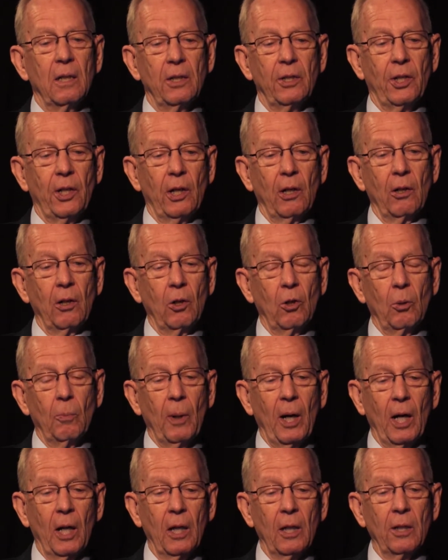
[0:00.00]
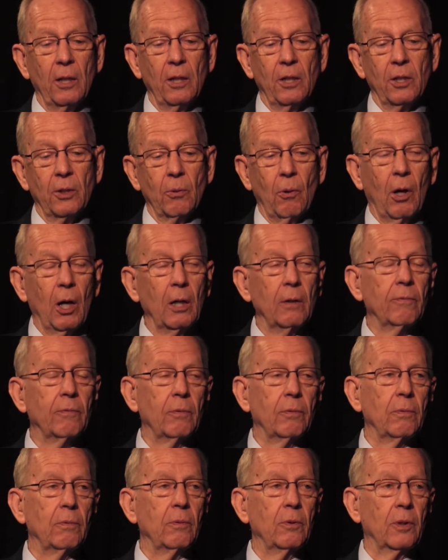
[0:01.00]
Jerry O'Malley and his wife
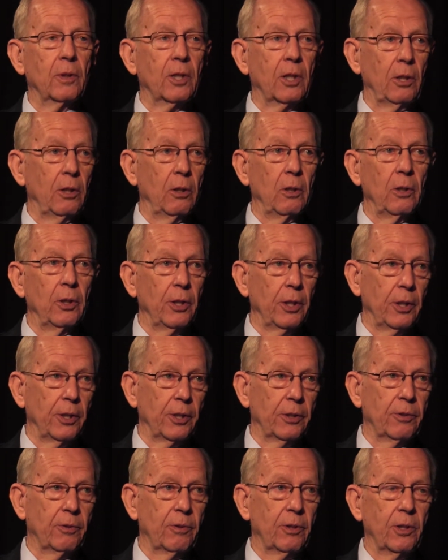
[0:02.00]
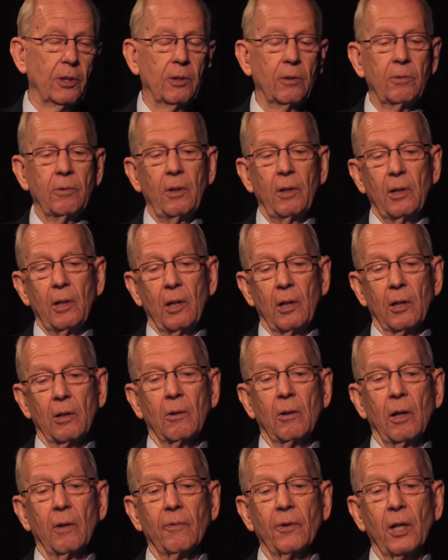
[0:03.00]
were killed in an
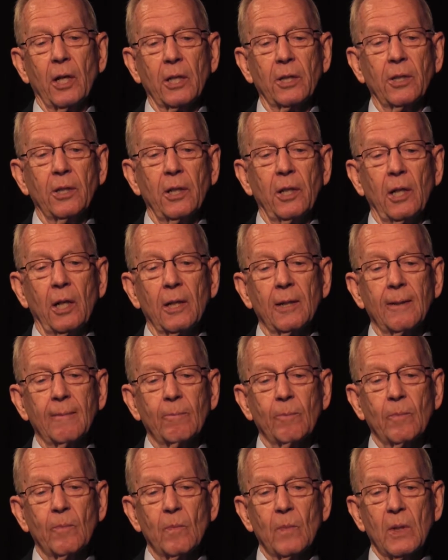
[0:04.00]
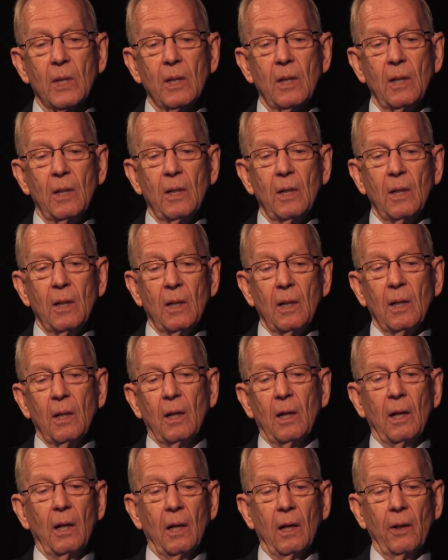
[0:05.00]
aircraft accident.
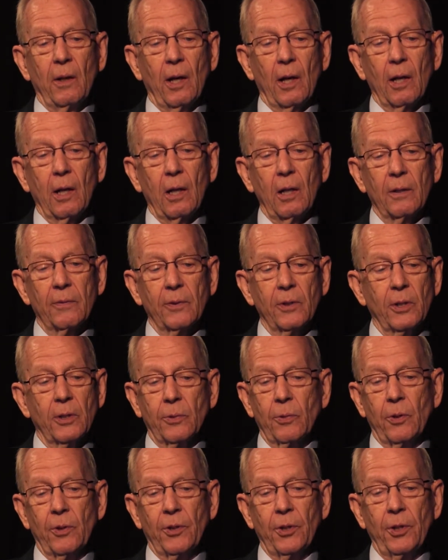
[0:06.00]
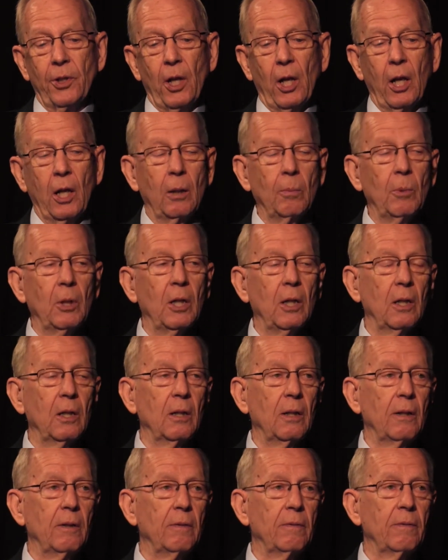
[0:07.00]
And that left us with the dilemma
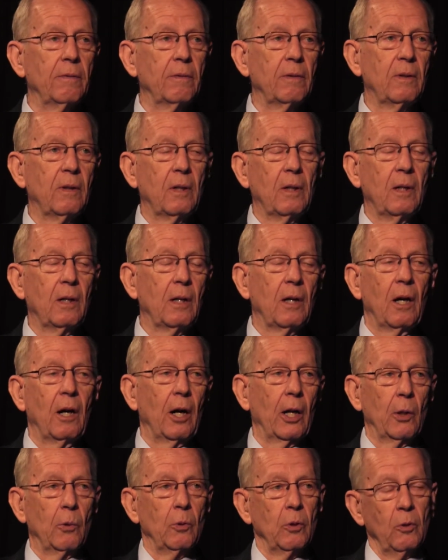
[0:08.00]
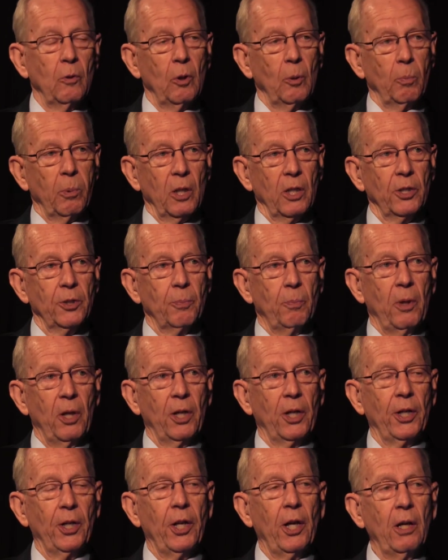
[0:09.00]
of how do we replace
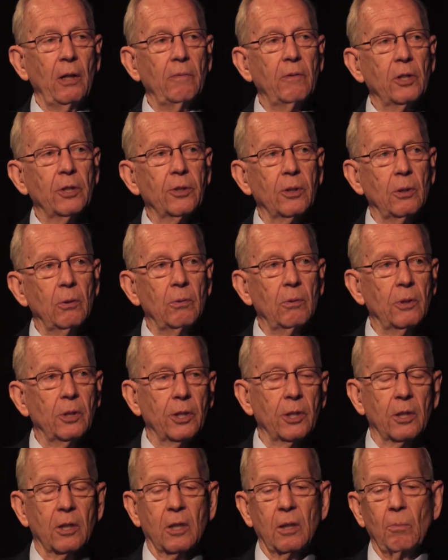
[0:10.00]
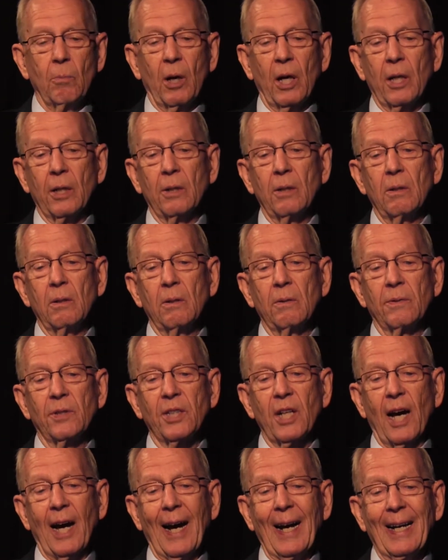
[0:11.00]
Benny Davis, who was the commander of
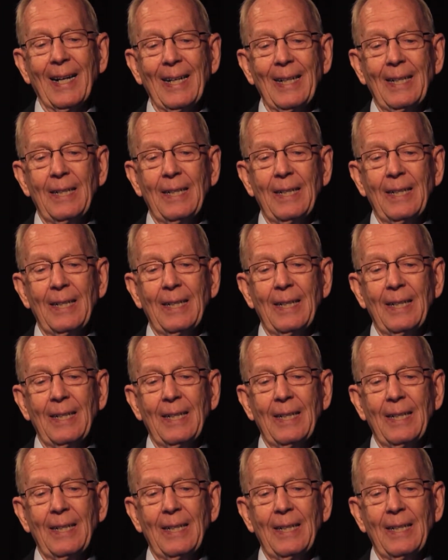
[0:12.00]
SAC.